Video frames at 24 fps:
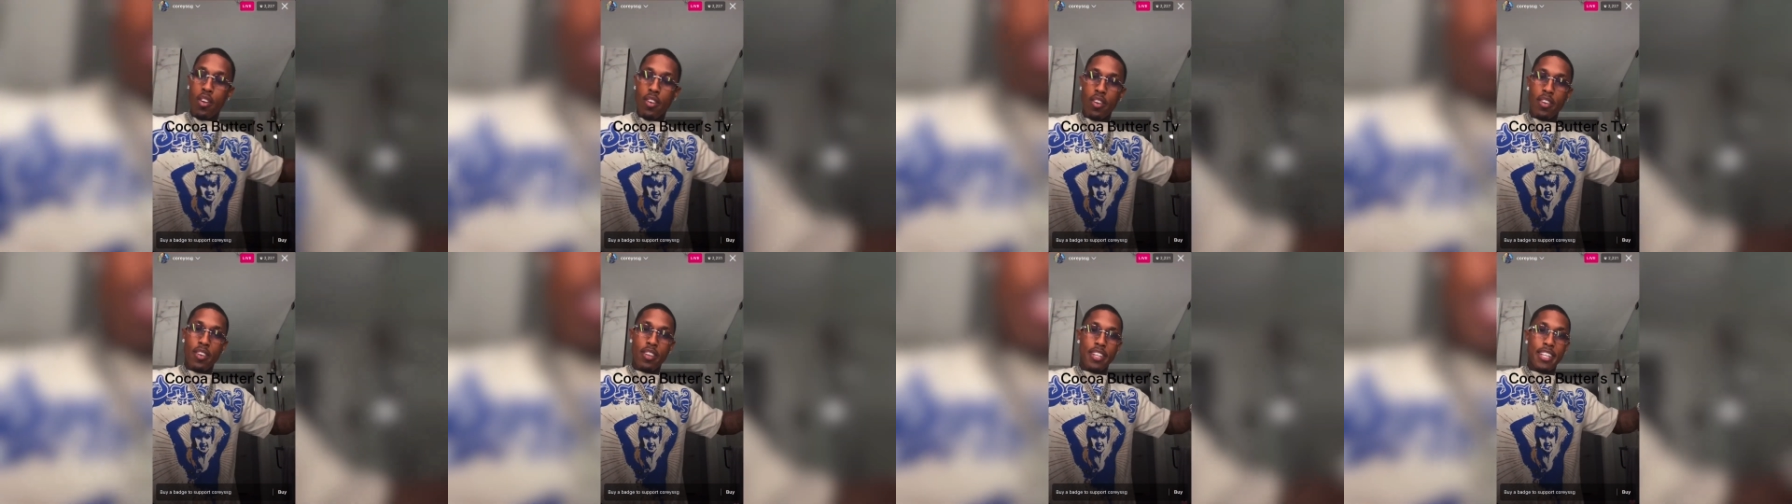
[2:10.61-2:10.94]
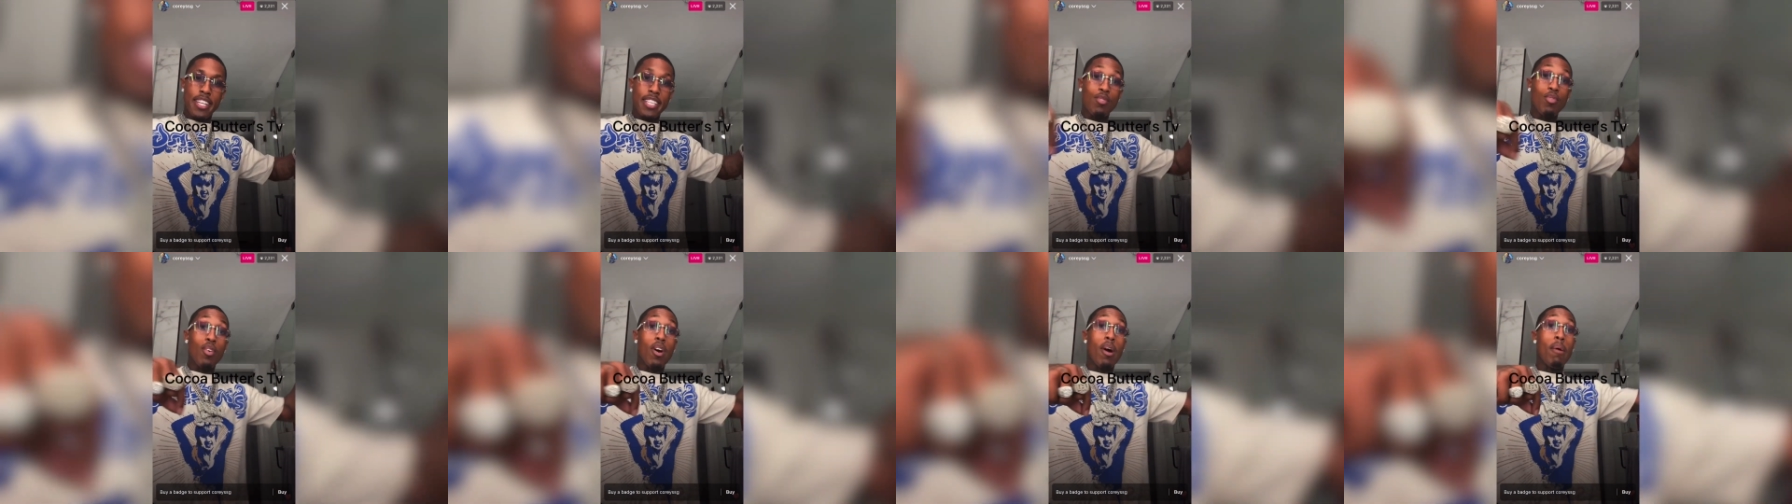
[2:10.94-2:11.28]
This is
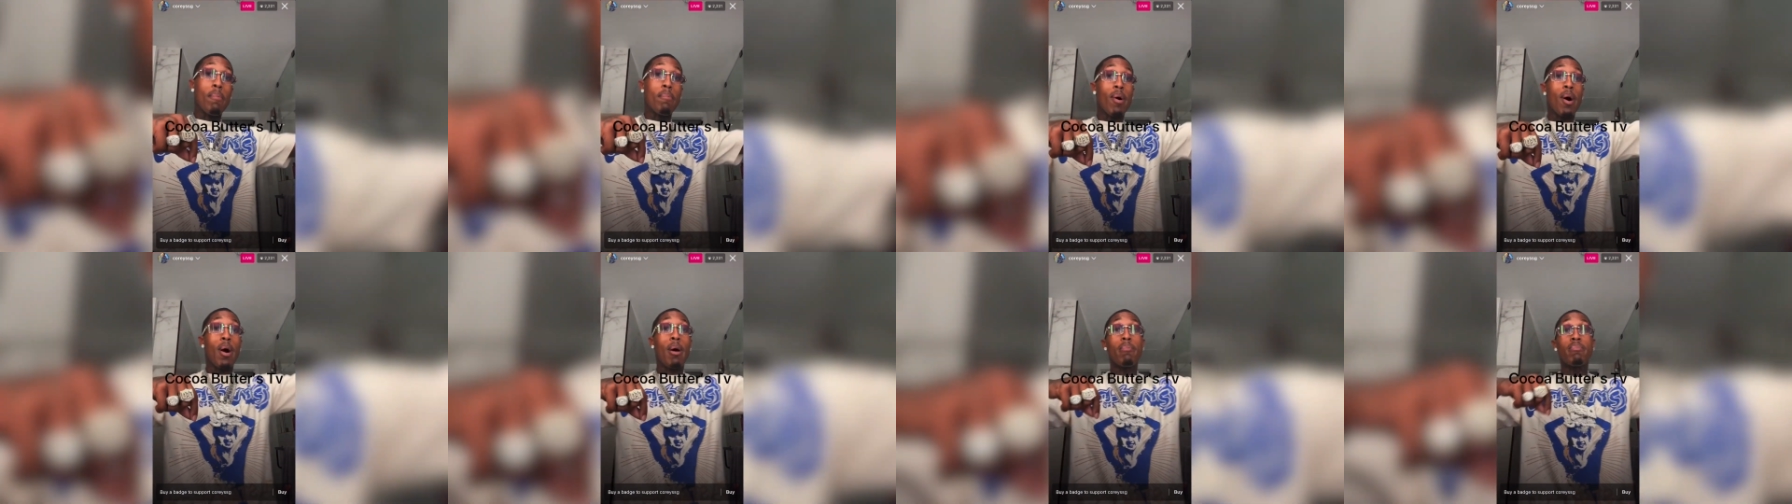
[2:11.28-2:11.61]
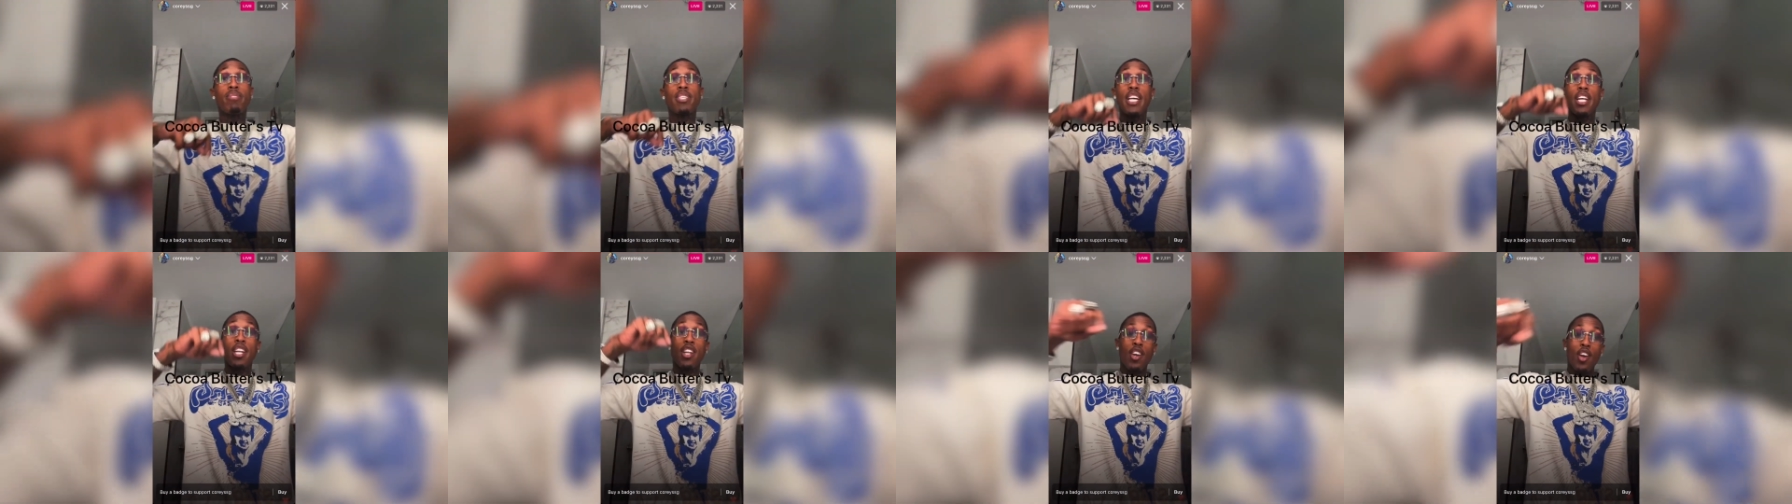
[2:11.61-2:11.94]
what her mom telling
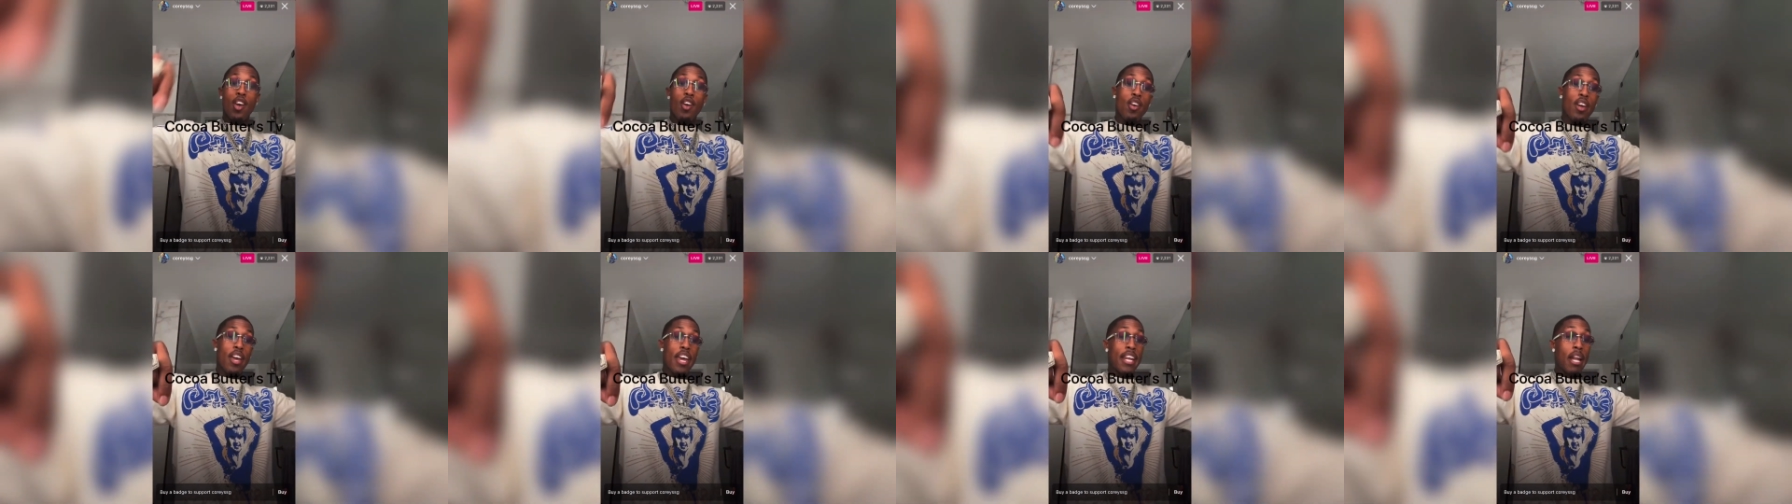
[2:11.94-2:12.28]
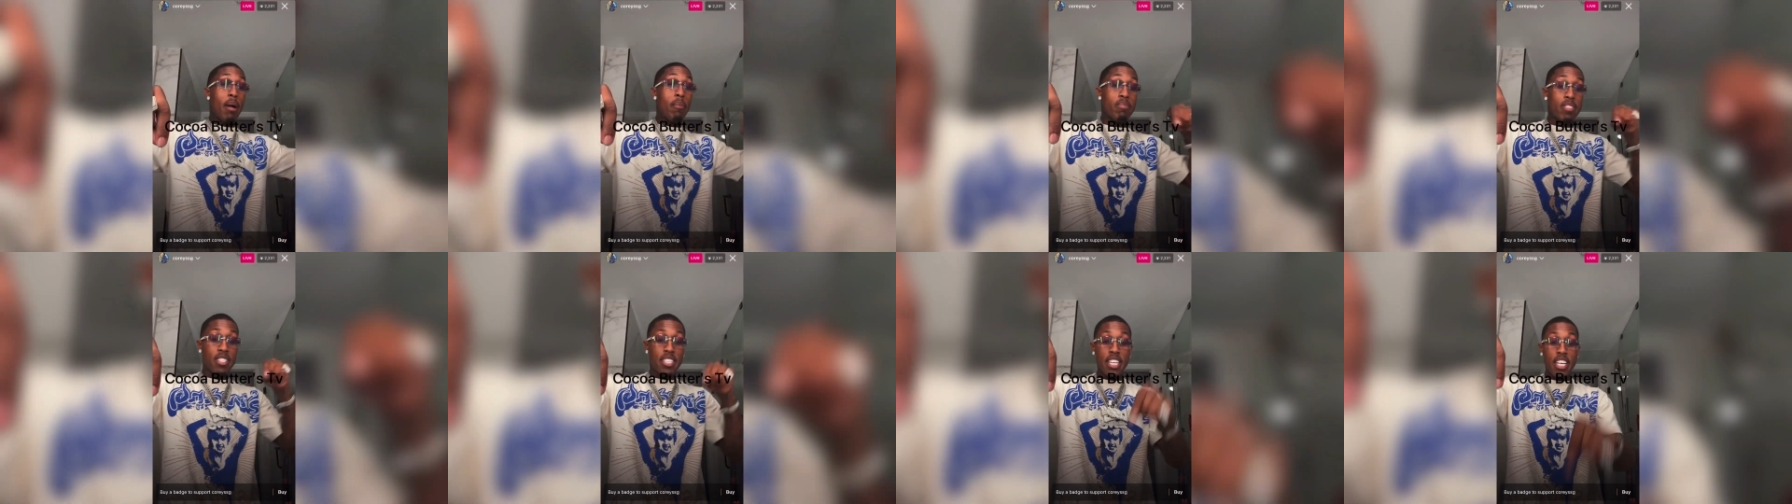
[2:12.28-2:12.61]
her, and I'm
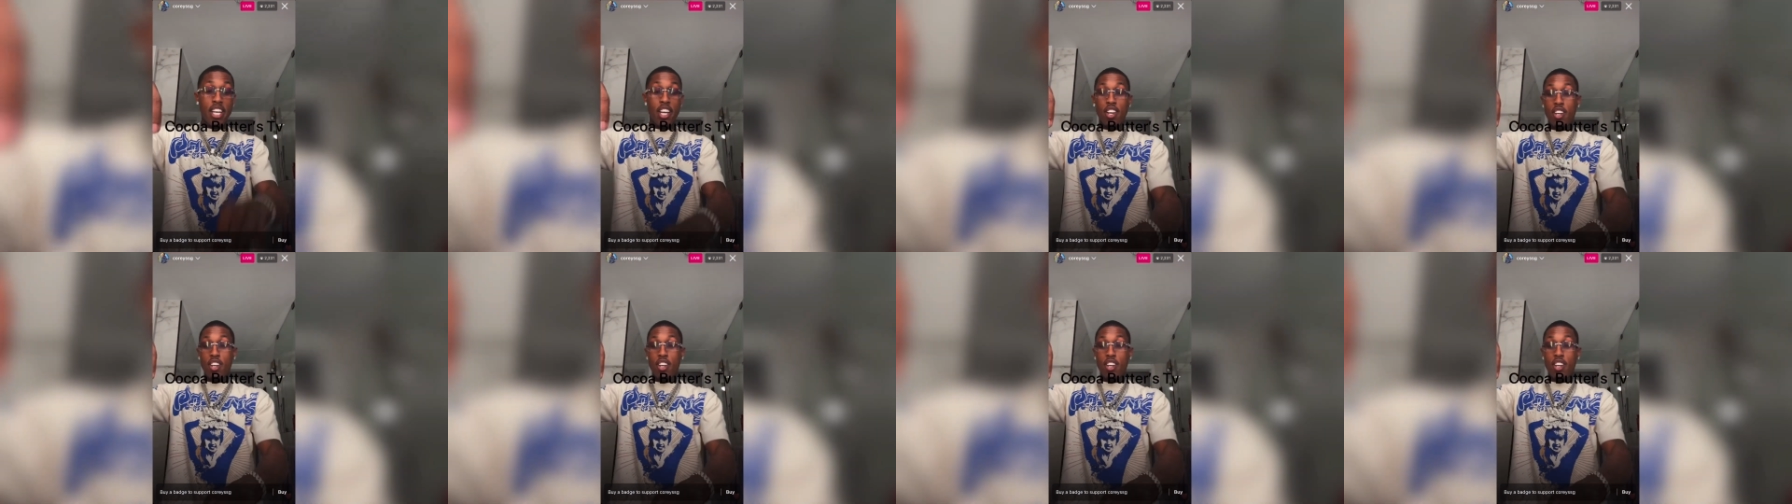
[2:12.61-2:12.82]
sitting here and I'm